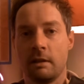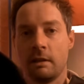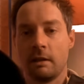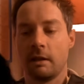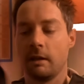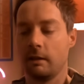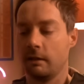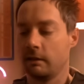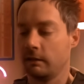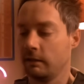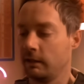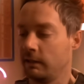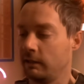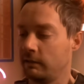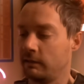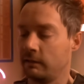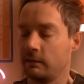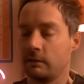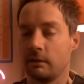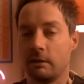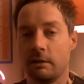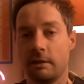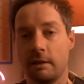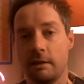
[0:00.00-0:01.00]
Get the
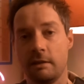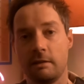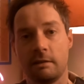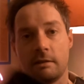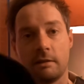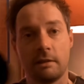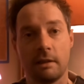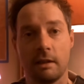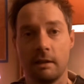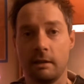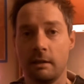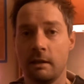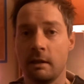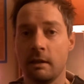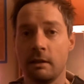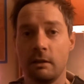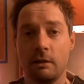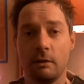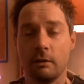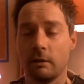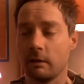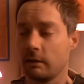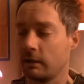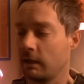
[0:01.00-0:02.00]
laces all nice and tight.
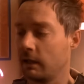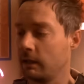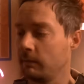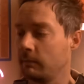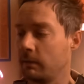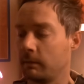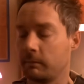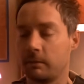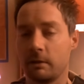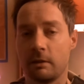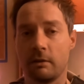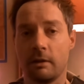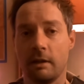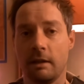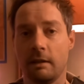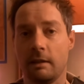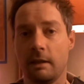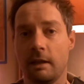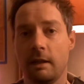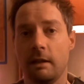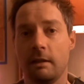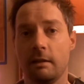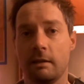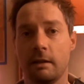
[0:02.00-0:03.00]
You can climb up to grade
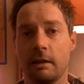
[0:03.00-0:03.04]
8,